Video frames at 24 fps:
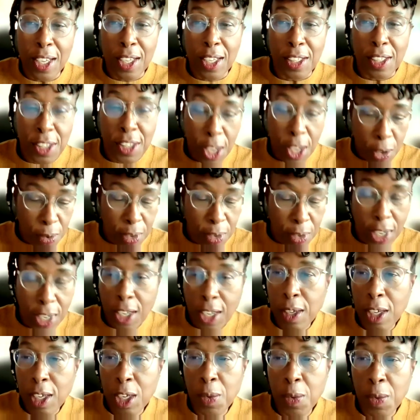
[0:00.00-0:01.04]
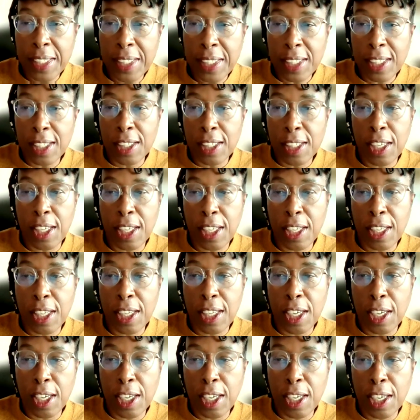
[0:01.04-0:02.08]
So uh, a question
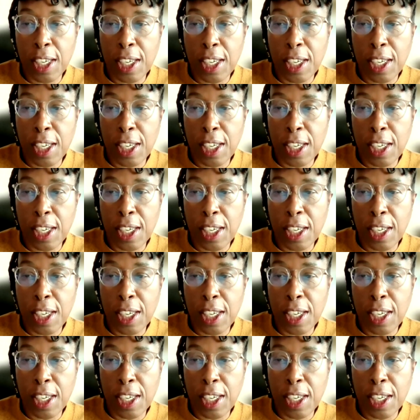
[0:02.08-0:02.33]
here